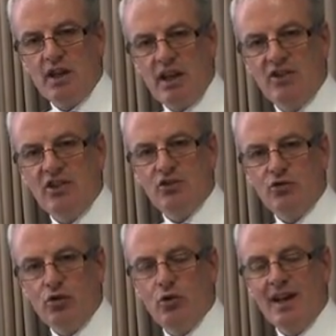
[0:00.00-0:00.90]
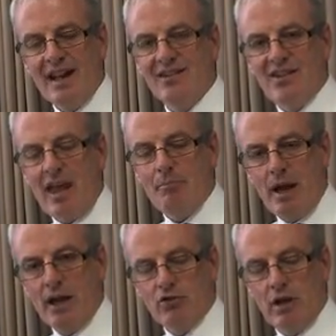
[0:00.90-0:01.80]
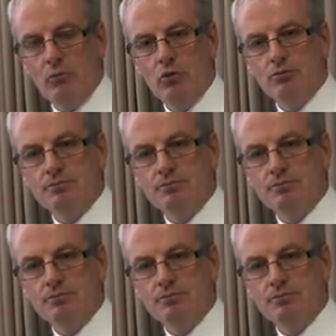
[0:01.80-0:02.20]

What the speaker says: the cases through against that background.